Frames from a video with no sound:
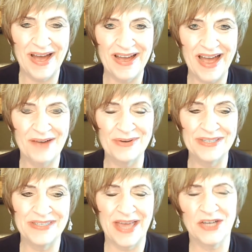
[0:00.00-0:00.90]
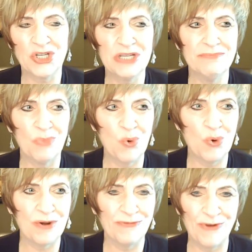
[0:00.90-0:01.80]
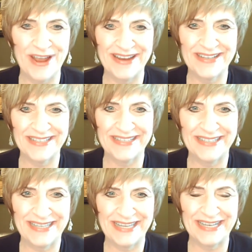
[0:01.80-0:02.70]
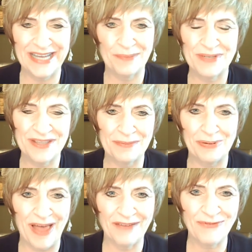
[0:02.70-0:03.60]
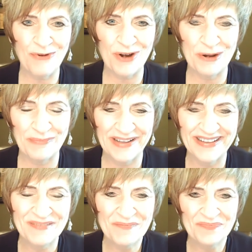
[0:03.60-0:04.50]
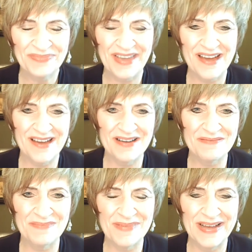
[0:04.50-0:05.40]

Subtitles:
was actually more afraid getting up to the platform. And